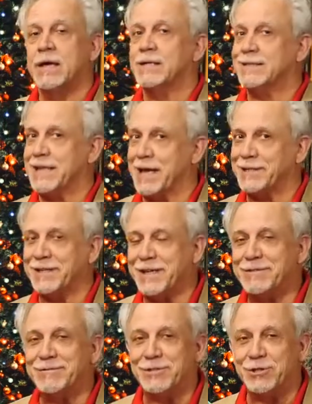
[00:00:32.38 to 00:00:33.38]
Santa
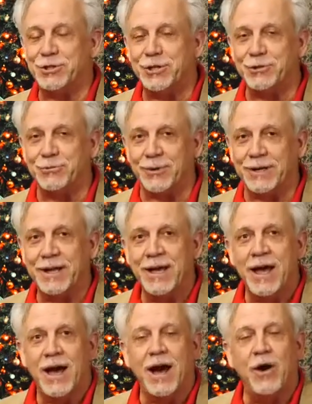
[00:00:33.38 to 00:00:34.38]
gives the children
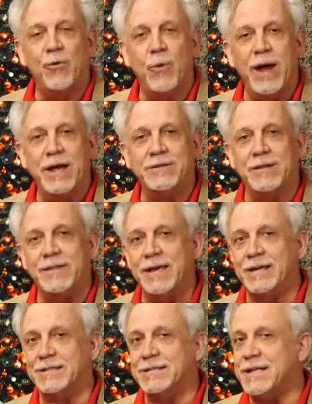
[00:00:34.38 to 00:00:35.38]
a way that they
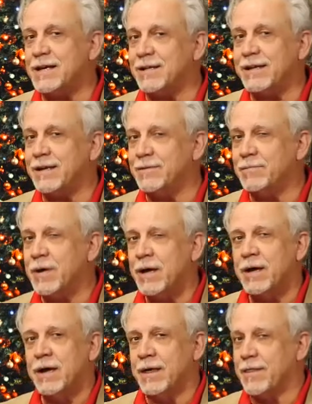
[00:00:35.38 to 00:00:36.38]
can tell him
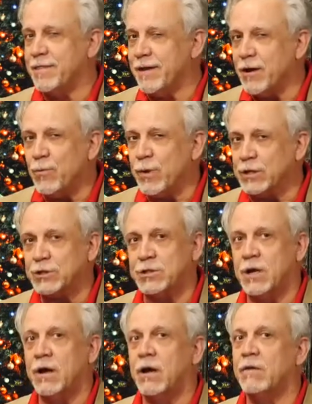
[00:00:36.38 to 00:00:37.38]
their
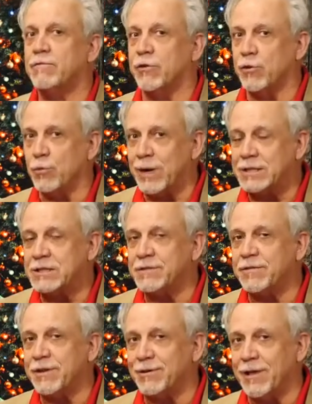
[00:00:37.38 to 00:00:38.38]
wish for the rest
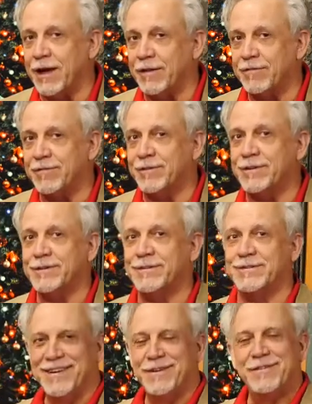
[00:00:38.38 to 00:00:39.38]
of their life.
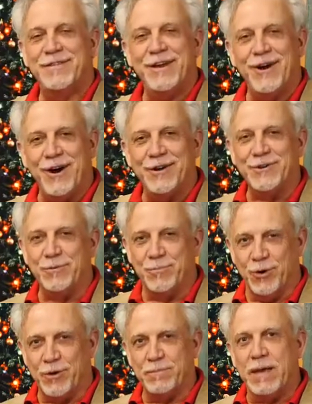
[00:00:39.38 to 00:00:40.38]
The
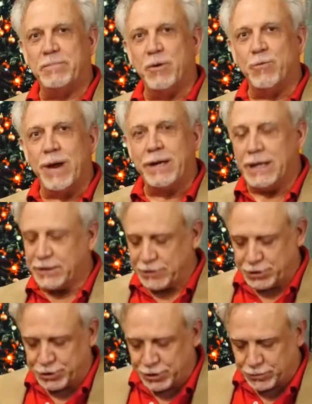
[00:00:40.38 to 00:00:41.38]
audiobook may be read as
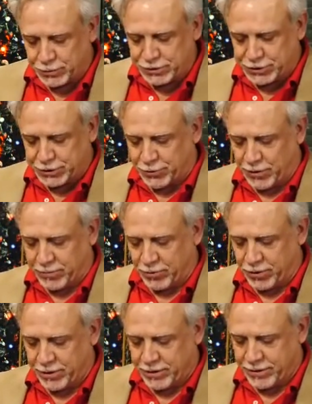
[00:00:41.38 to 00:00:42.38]
a children's
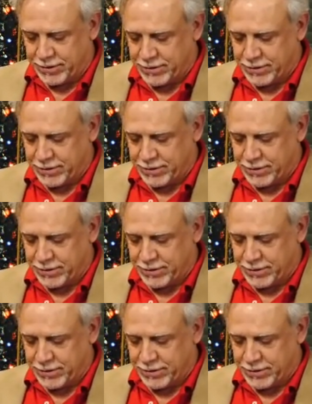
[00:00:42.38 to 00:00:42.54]
storybook,